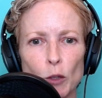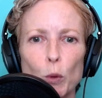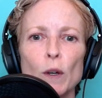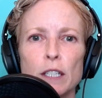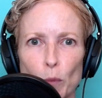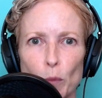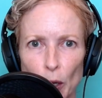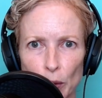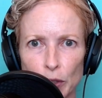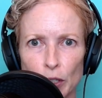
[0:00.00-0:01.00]
the point of the
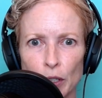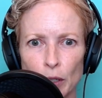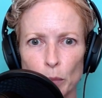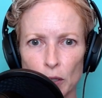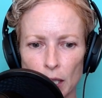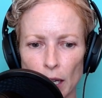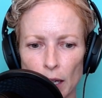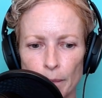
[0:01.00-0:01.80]
pose per se.